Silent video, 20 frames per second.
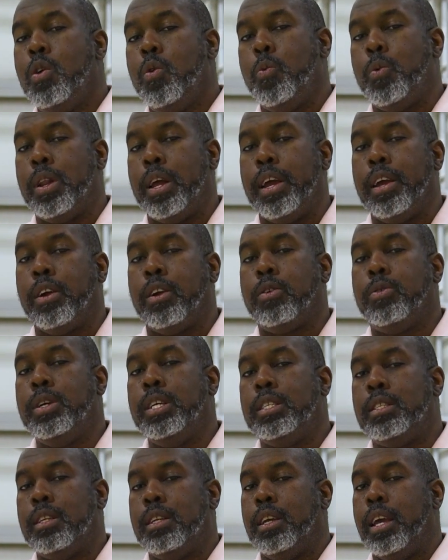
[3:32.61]
When I
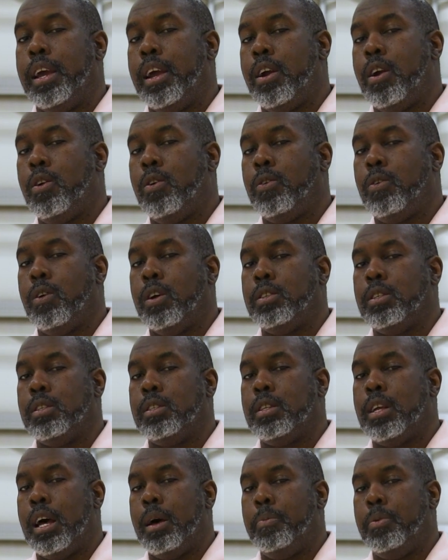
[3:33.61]
increase the air across the
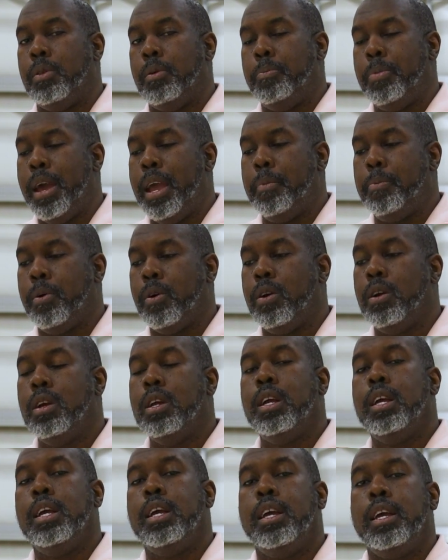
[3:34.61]
top of the paper,
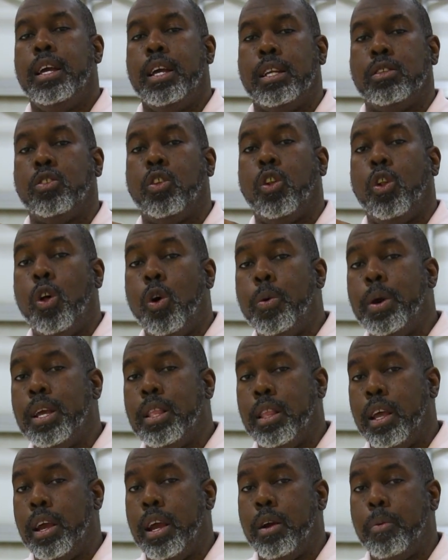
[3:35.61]
it's
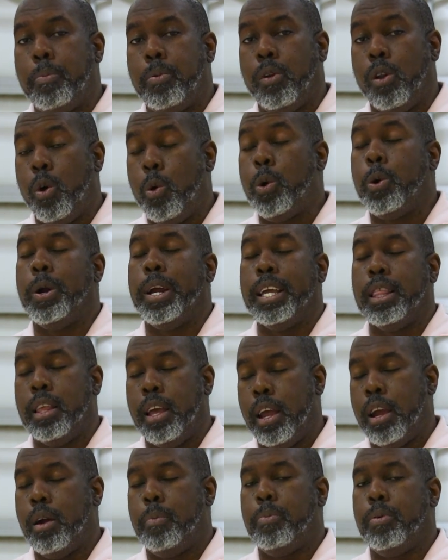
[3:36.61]
lowering the
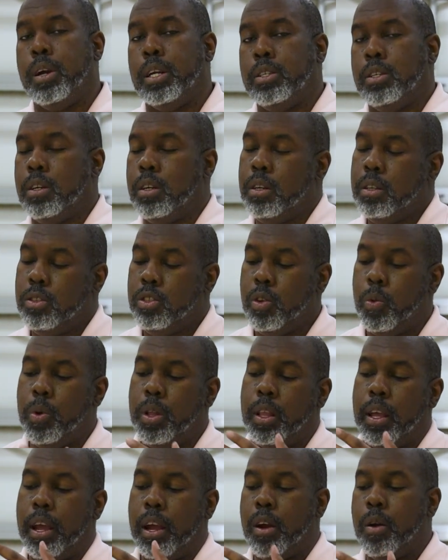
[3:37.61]
air pressure. So
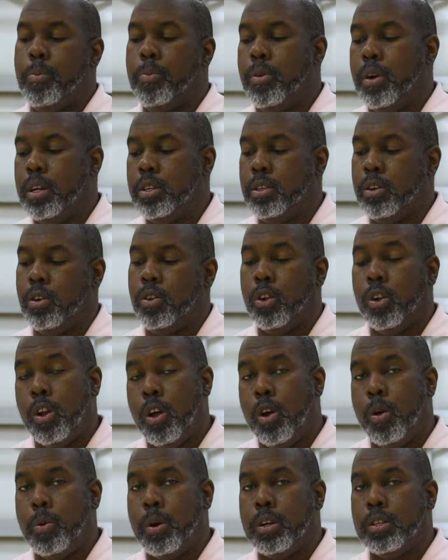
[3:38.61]
when the air pressure
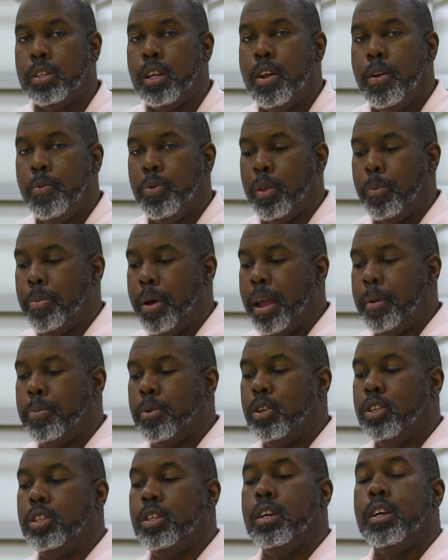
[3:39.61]
lowers, the
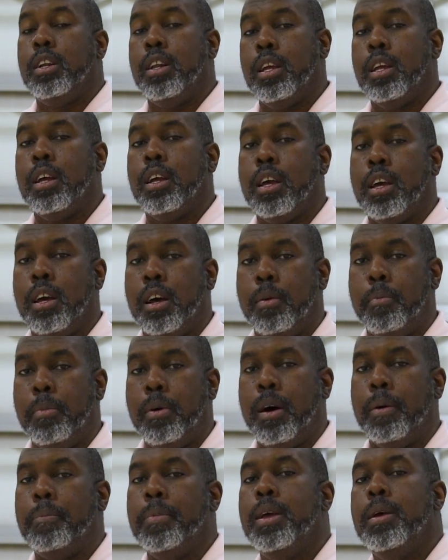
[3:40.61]
paper should come
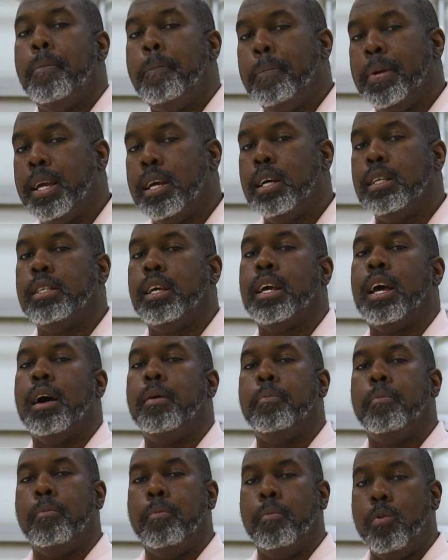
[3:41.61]
up because I
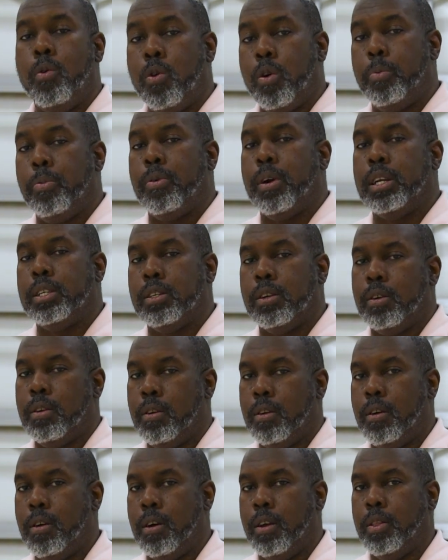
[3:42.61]
got more pressure
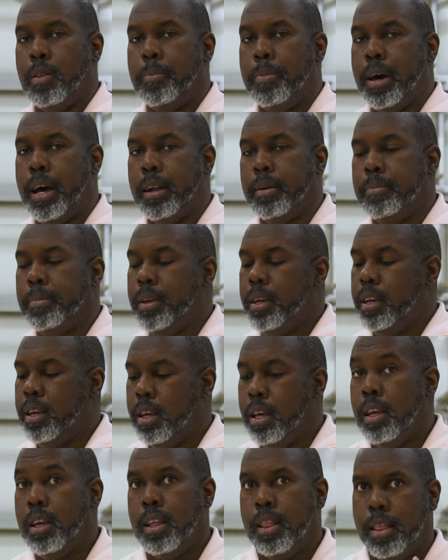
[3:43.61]
on the bottom.
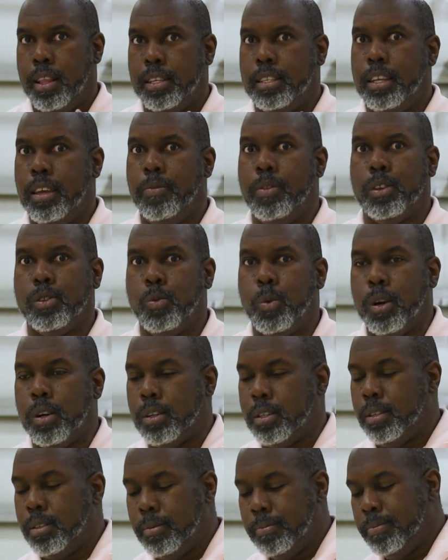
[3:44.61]
Let's see if this
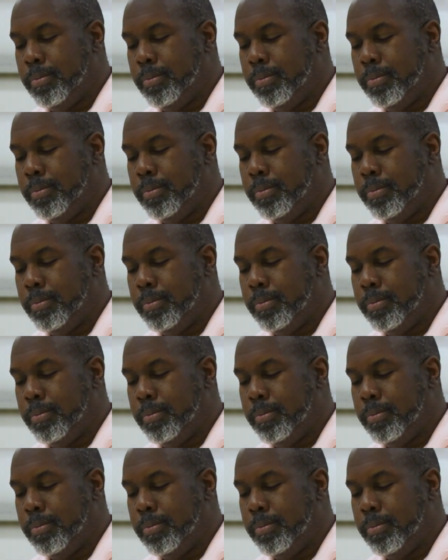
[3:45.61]
works.